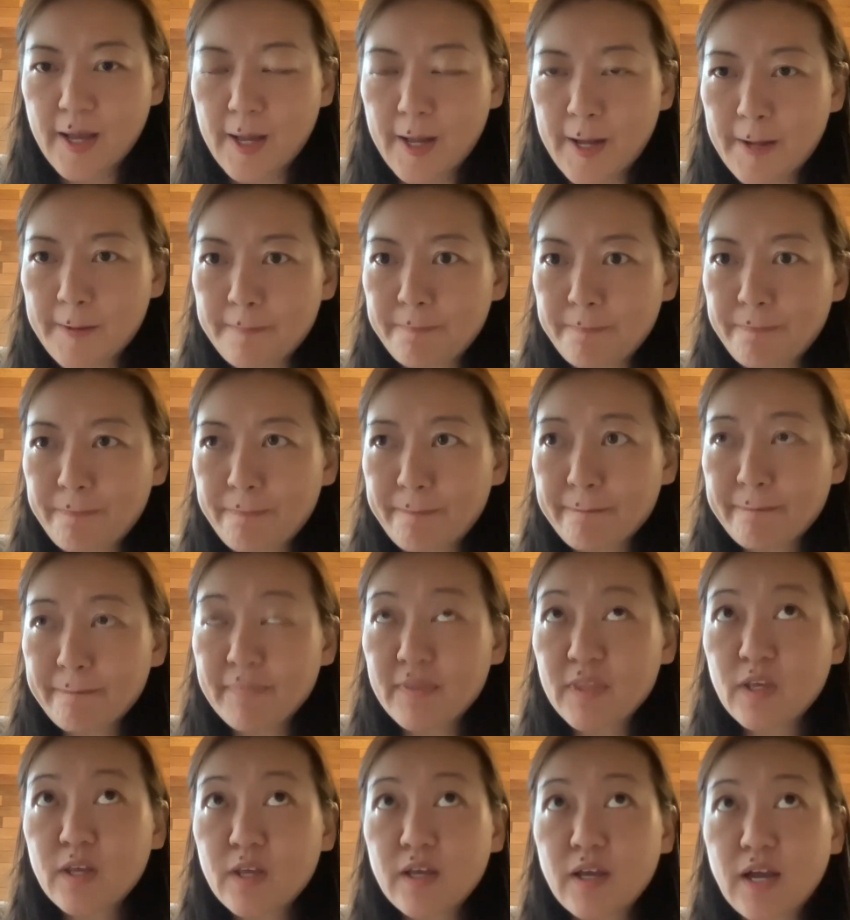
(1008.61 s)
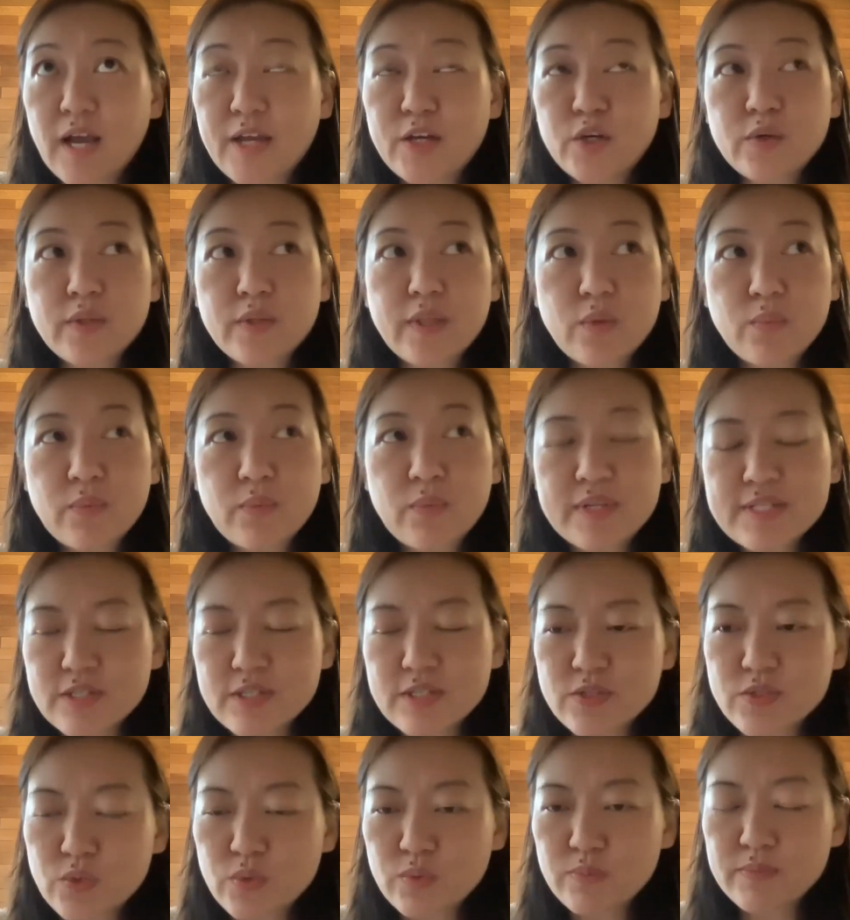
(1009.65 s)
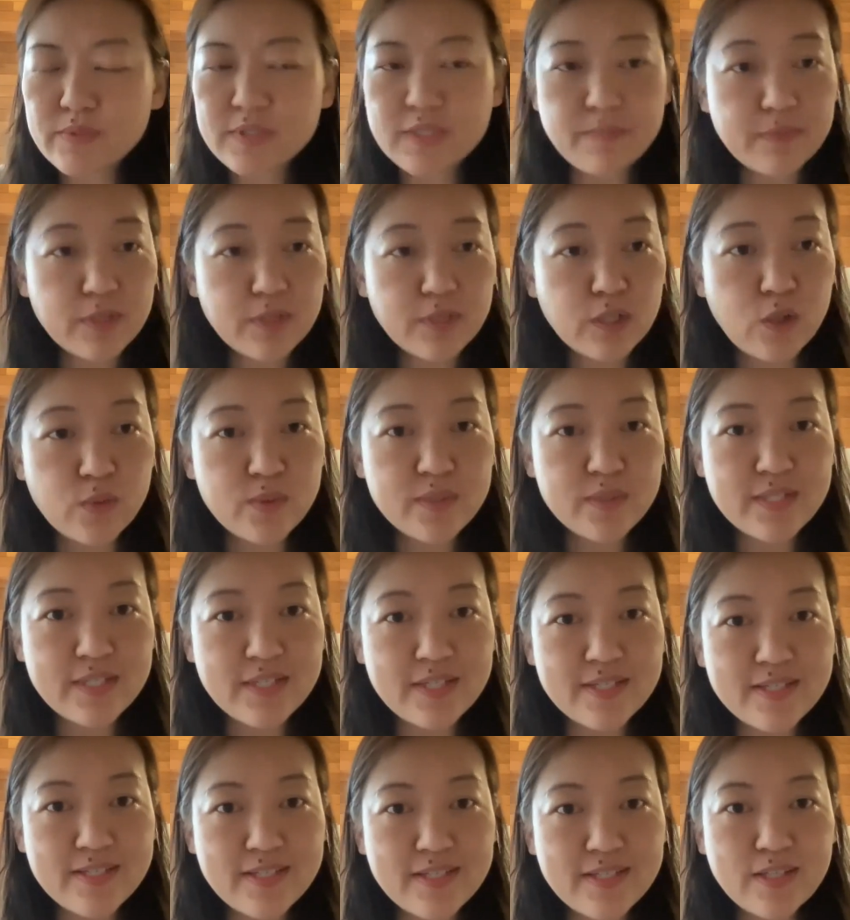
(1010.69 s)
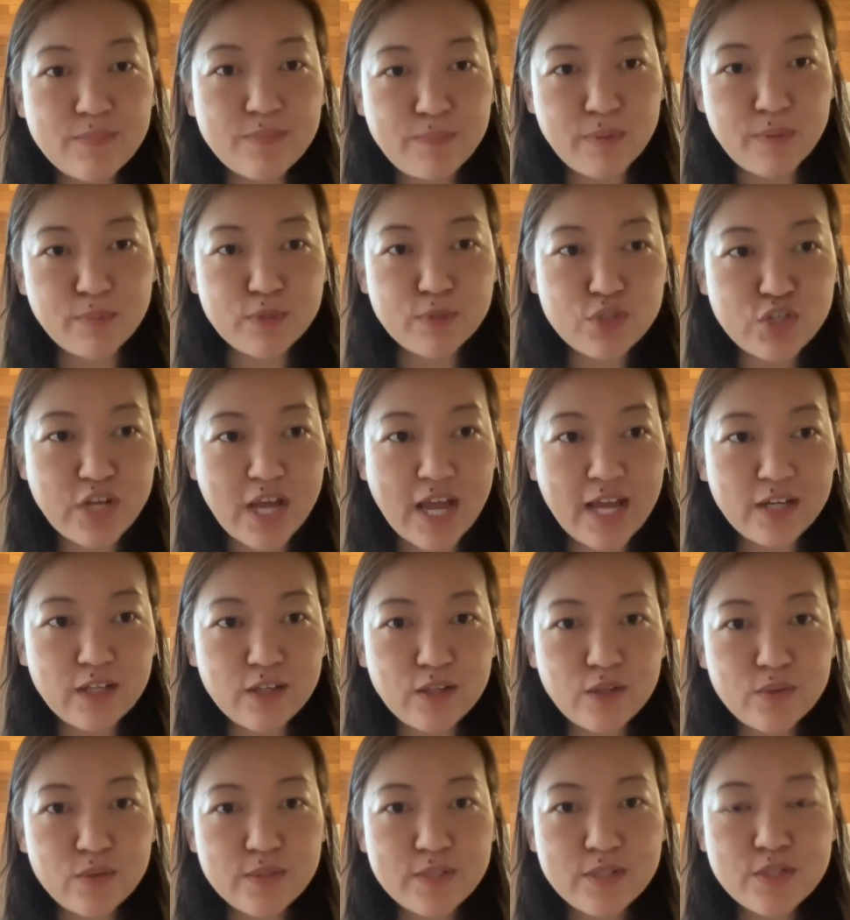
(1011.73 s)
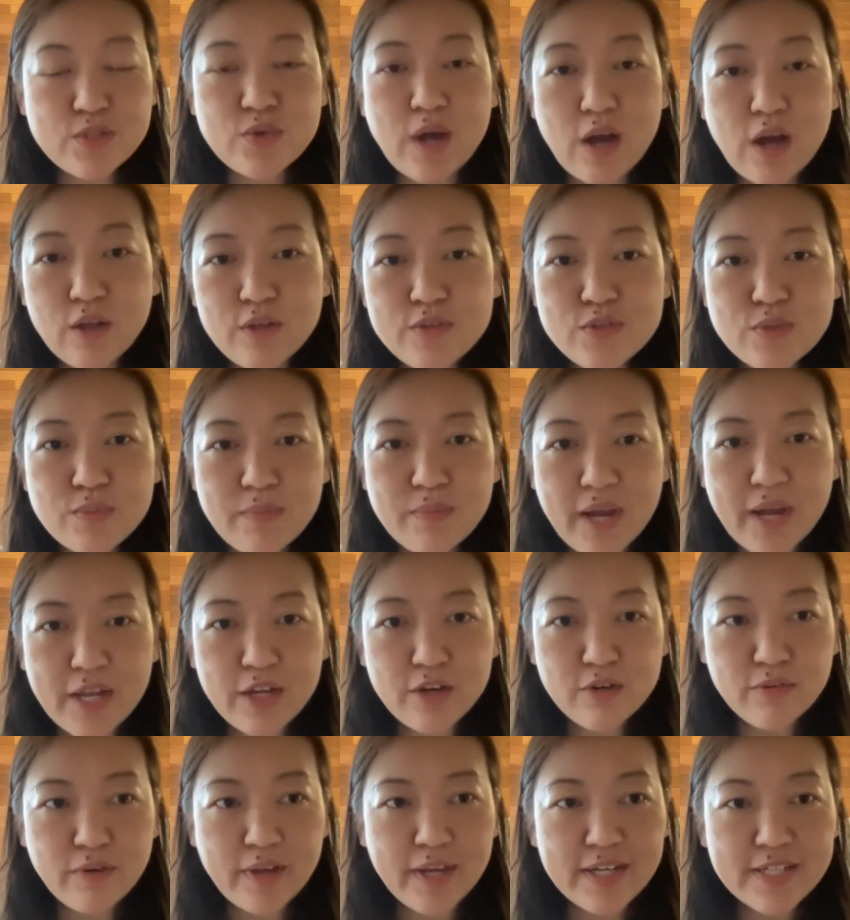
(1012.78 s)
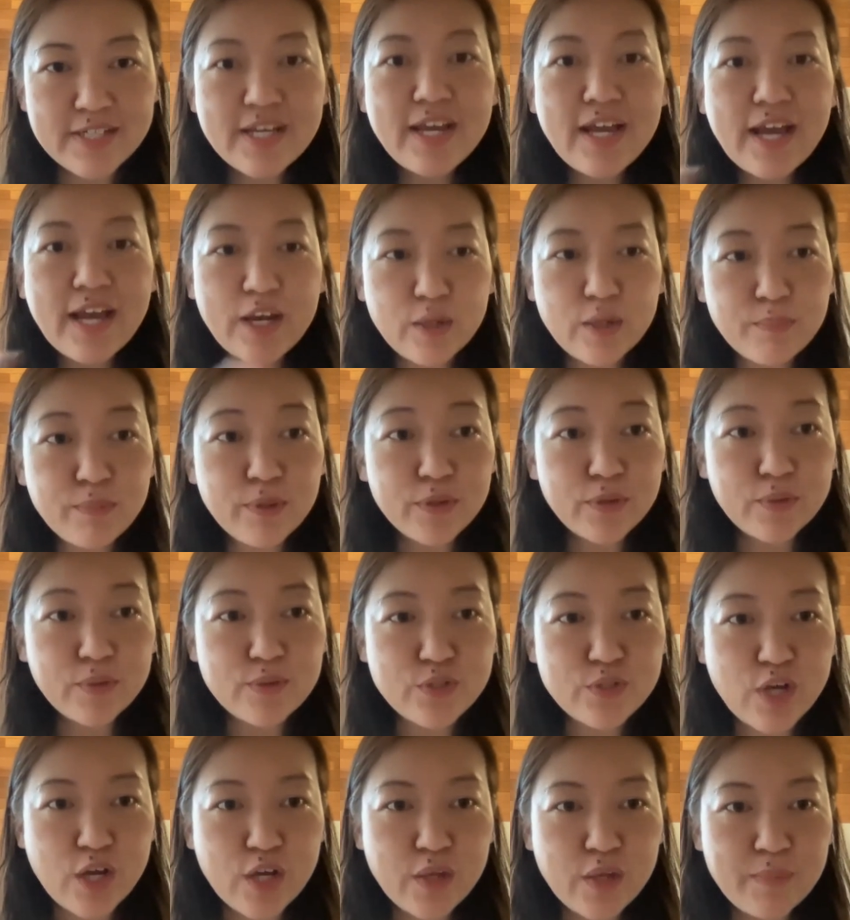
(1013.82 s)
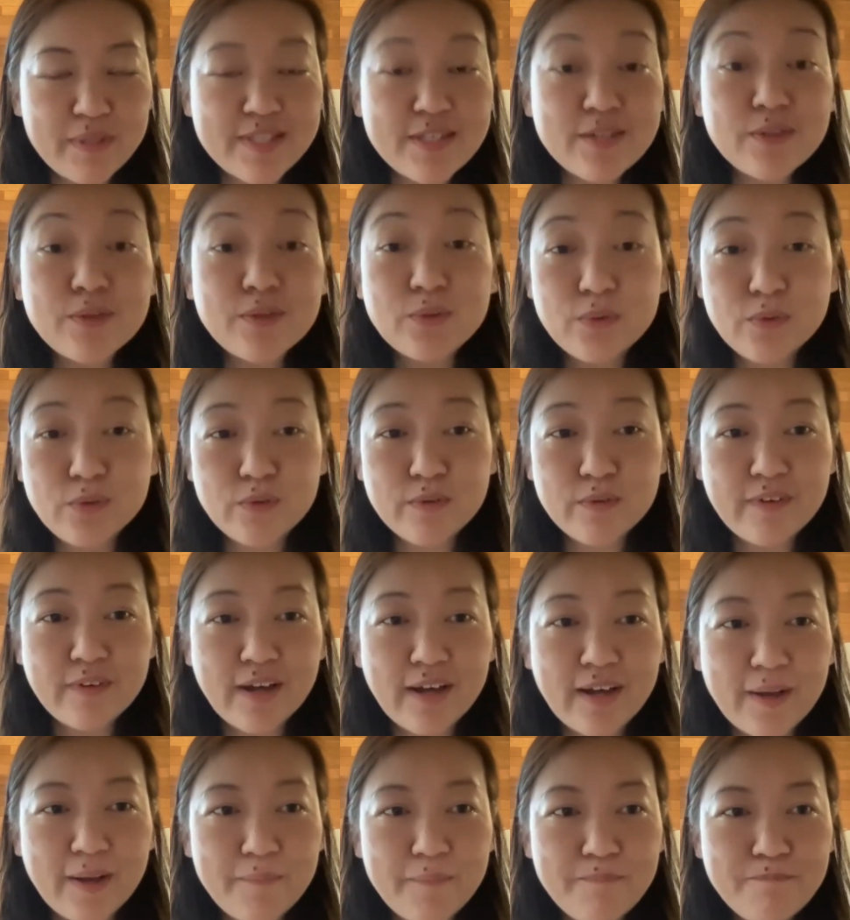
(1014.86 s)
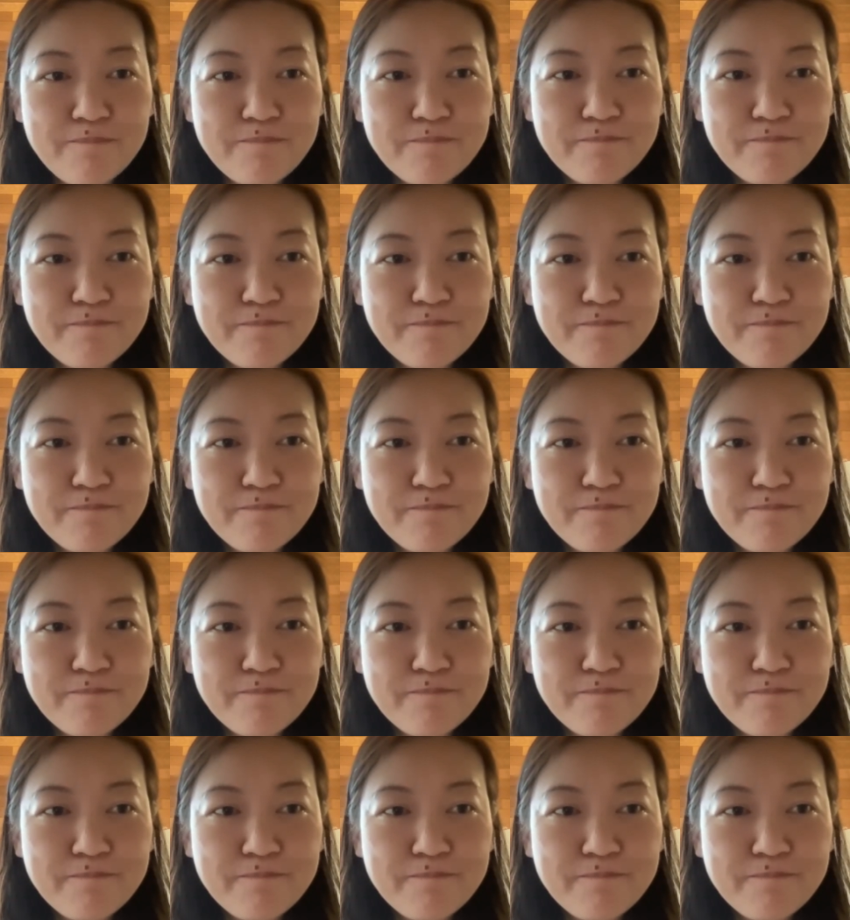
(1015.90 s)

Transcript: I know that once the Zoom closes, people's chat closes, so I'll also migrate and I'll put those documents in the Whova,